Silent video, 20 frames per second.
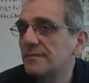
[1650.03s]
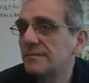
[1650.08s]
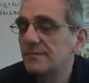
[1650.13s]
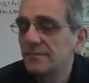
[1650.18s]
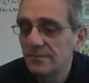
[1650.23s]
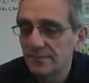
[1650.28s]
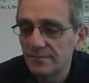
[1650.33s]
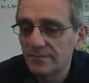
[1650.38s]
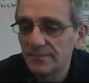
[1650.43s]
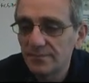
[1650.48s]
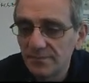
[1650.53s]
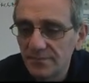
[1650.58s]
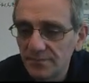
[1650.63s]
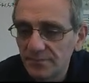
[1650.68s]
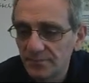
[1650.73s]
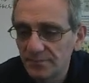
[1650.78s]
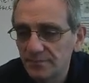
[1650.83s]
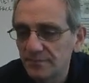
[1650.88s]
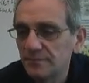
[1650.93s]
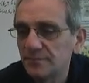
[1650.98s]

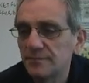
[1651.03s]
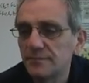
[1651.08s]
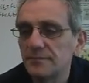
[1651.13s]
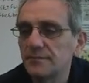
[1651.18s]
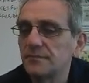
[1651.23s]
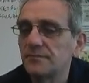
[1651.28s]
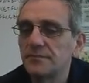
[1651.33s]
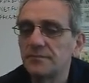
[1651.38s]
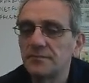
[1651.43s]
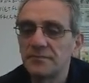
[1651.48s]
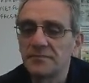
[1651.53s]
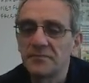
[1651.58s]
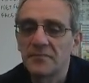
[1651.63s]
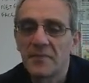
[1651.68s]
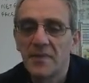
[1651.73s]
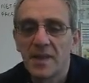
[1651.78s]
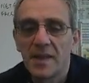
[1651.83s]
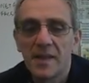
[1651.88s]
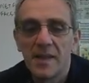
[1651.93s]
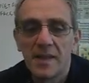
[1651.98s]

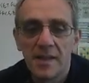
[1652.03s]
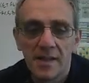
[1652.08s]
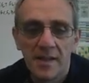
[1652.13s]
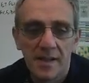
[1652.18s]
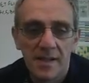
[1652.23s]
Nothing is said.